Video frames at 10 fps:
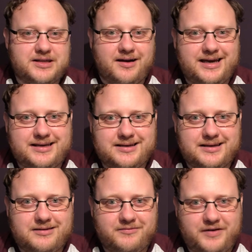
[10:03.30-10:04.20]
died
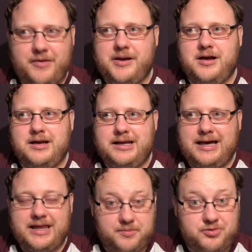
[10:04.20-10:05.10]
very early
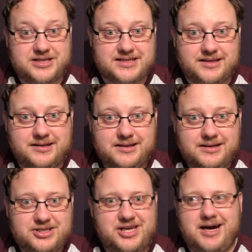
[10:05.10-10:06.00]
at the prison.
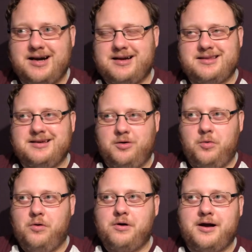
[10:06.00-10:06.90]
She hugged a
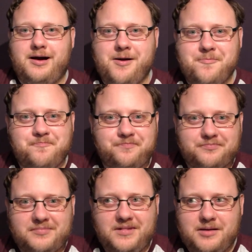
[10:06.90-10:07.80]
walker
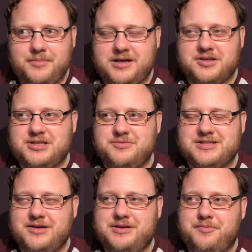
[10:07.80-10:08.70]
because she was
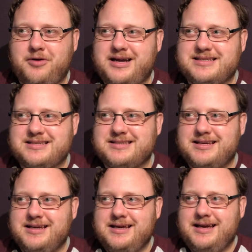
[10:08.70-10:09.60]
so depressed
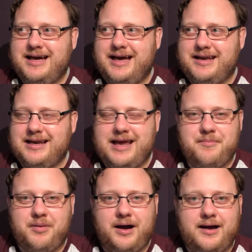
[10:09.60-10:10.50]
and let it
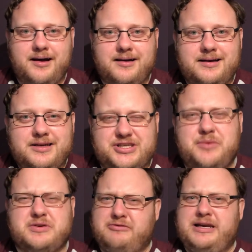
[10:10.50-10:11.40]
bite her. She
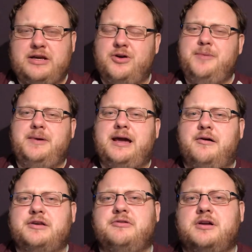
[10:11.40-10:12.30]
was a really creepy
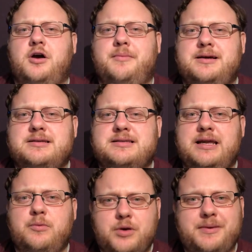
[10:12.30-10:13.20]
character in the comics,
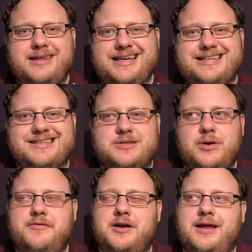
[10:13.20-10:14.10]
and it would have been decent to
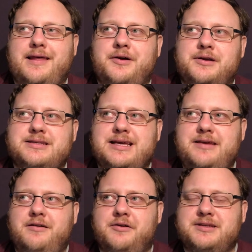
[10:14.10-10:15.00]
have her like that on the
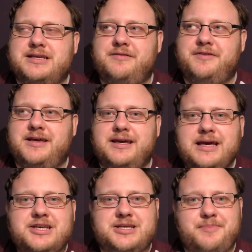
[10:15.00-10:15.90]
TV.
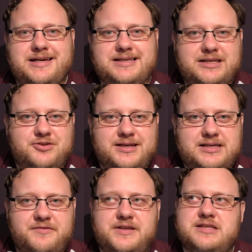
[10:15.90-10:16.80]
She basically tried to
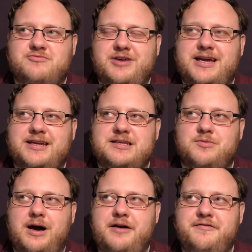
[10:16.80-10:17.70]
convince Rick and his
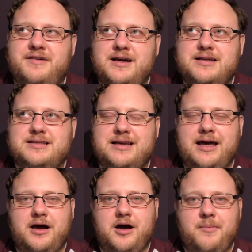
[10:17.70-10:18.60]
wife to let
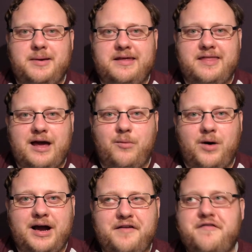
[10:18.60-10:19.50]
her be their
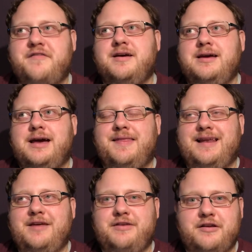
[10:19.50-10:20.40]
wife, and they
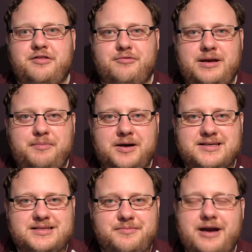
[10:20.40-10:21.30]
live in a
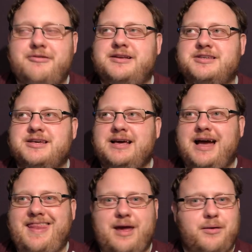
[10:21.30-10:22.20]
three-person marriage,
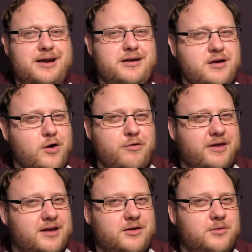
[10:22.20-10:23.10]
and they were like, no
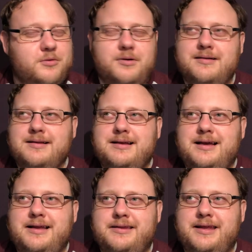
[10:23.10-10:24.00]
thank you.
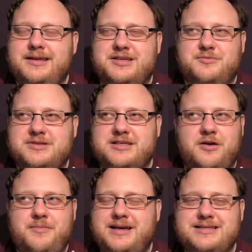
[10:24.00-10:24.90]
And then she was
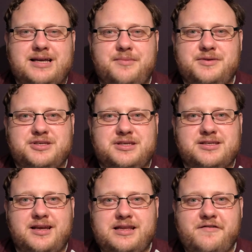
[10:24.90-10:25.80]
so messed up that she
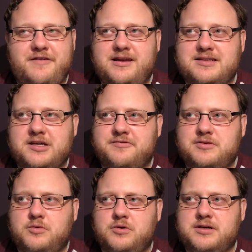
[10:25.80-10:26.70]
decided to feed herself
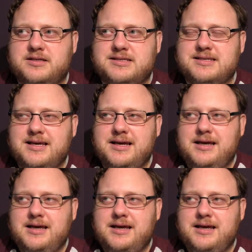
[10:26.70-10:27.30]
to walkers.